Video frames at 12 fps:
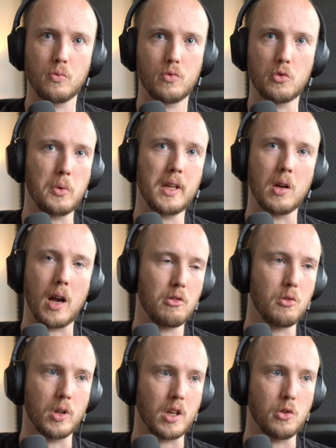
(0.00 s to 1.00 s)
tweak how
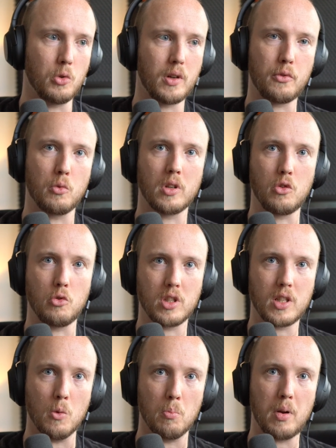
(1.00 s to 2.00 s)
you want to do it if you want to use
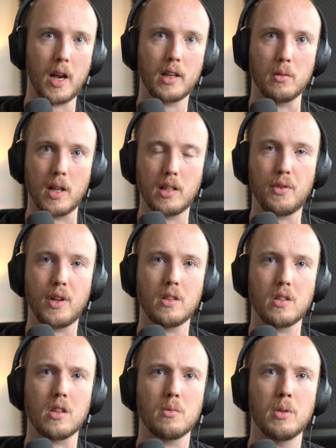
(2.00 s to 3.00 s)
impact native
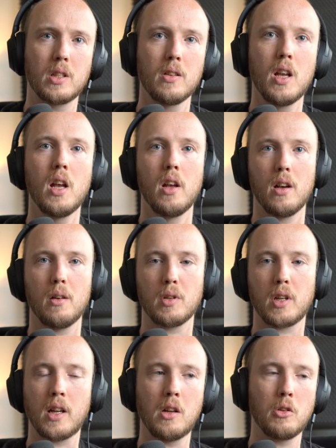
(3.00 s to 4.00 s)
instances. But
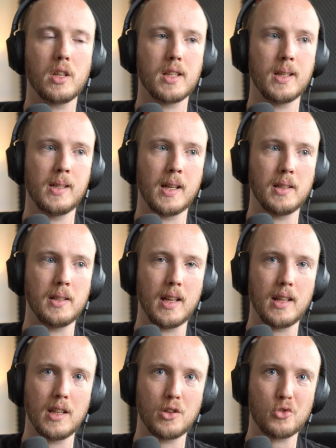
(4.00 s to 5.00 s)
then I noticed
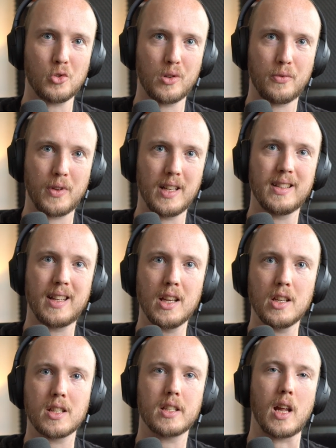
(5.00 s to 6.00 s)
that it
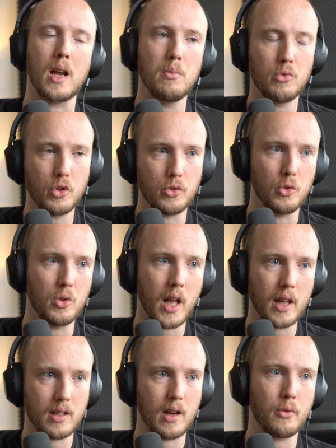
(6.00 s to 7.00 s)
takes time to do
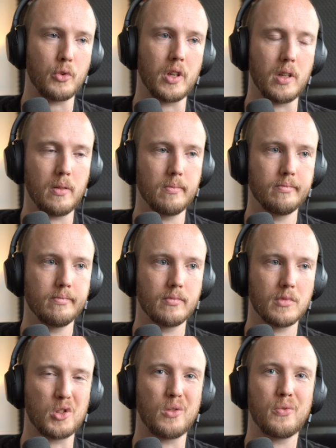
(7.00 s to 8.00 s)
that every
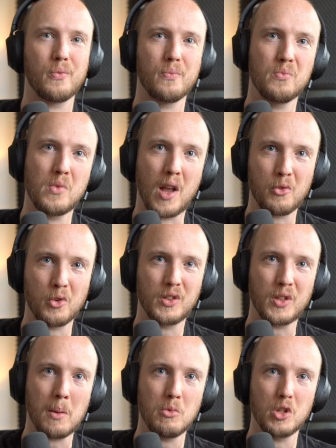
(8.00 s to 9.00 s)

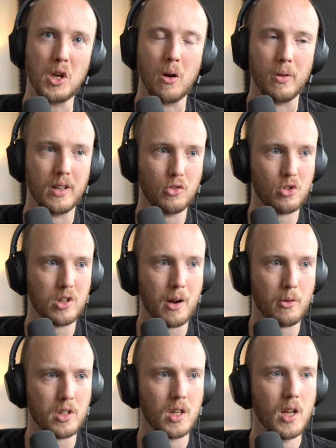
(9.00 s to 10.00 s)
time you go into
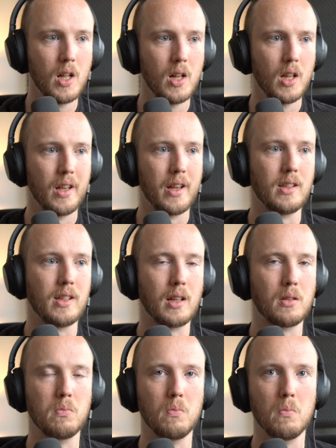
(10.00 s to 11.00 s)
Solaris, and
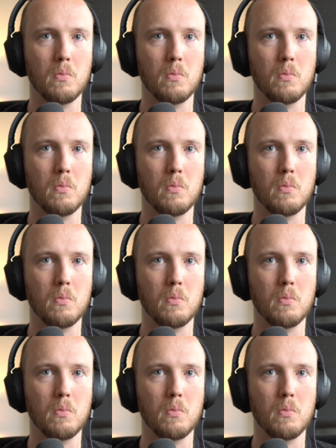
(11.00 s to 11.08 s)
that